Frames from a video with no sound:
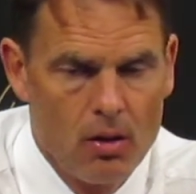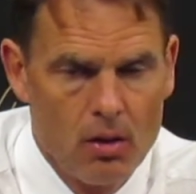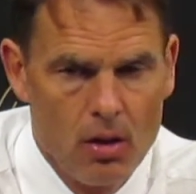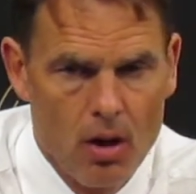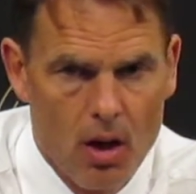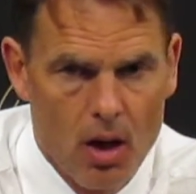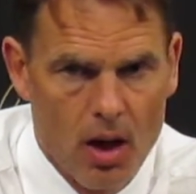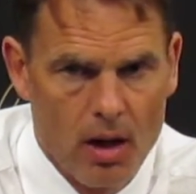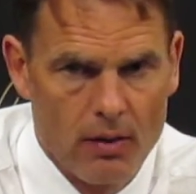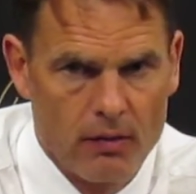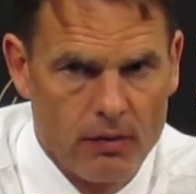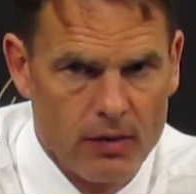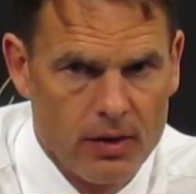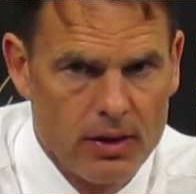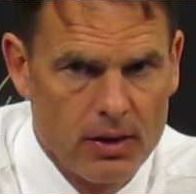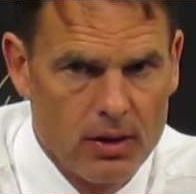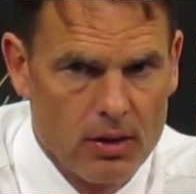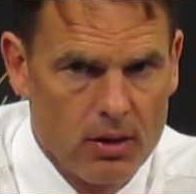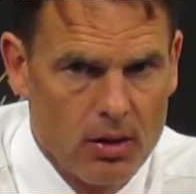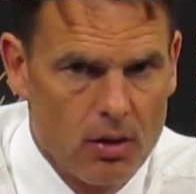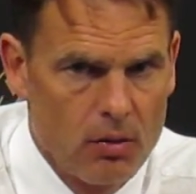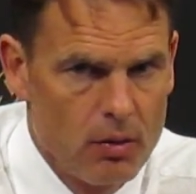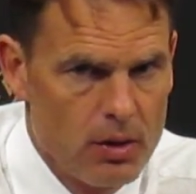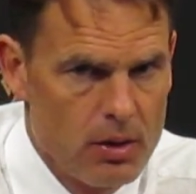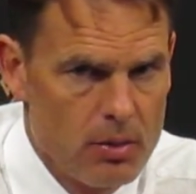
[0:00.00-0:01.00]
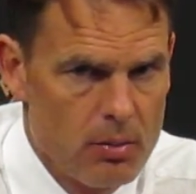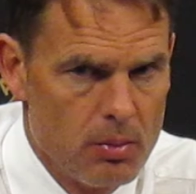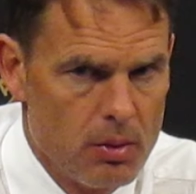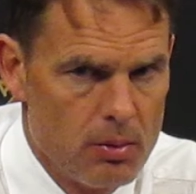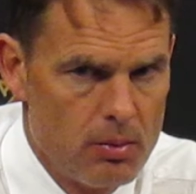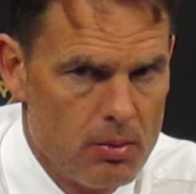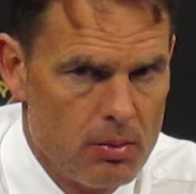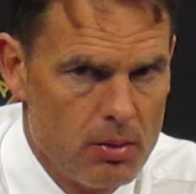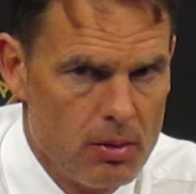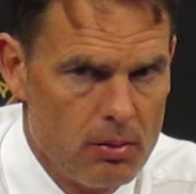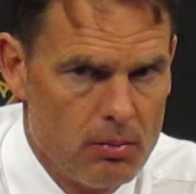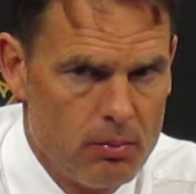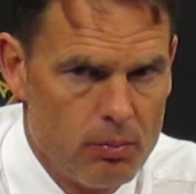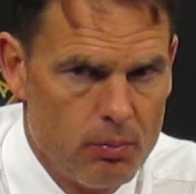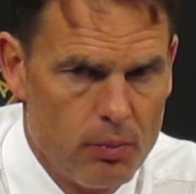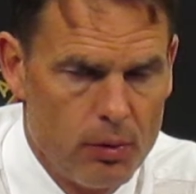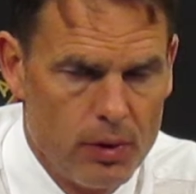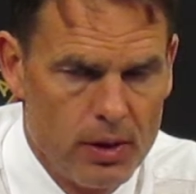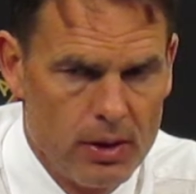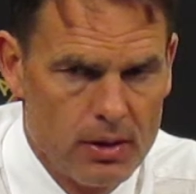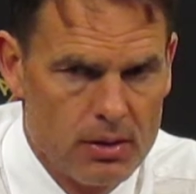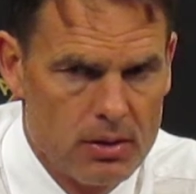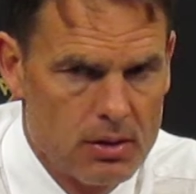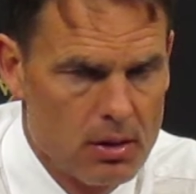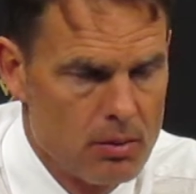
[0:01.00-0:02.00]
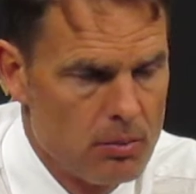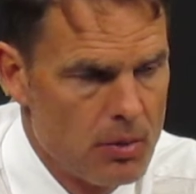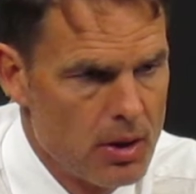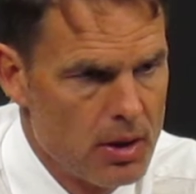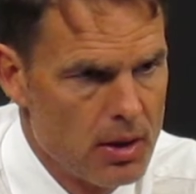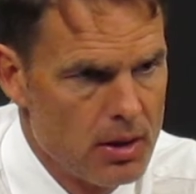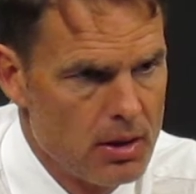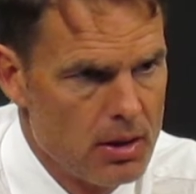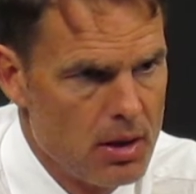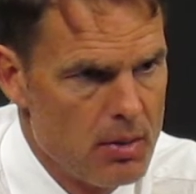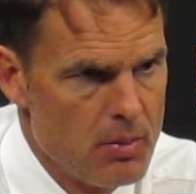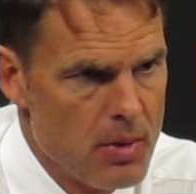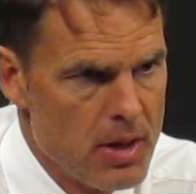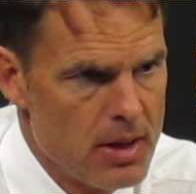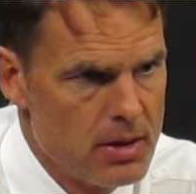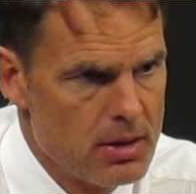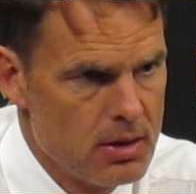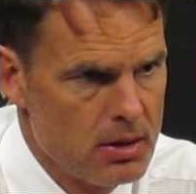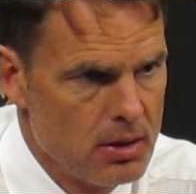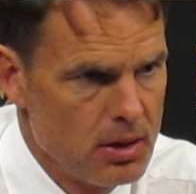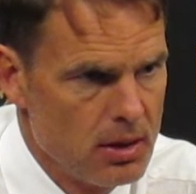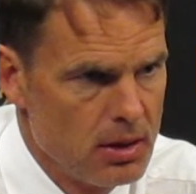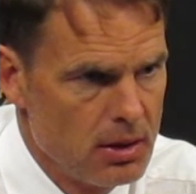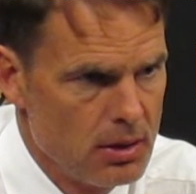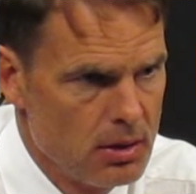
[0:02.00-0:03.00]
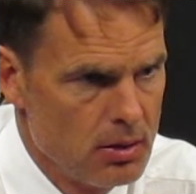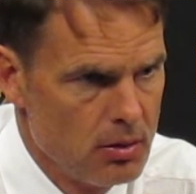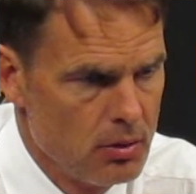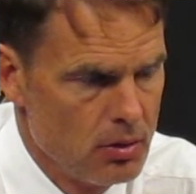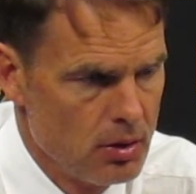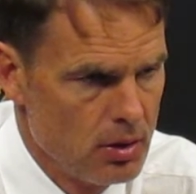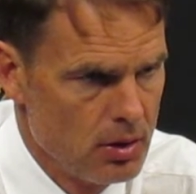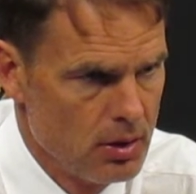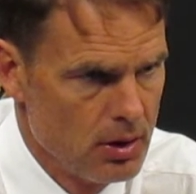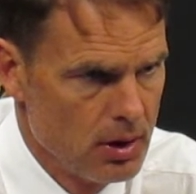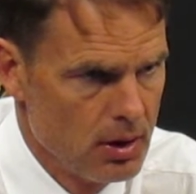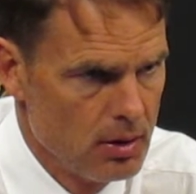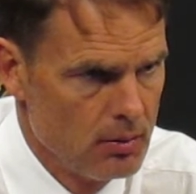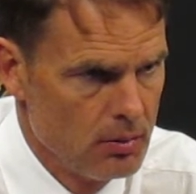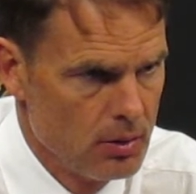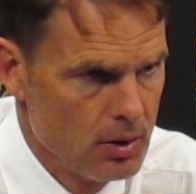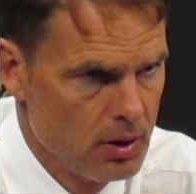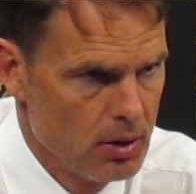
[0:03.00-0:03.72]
No, I think, you know, he really brings some other dimension into the team,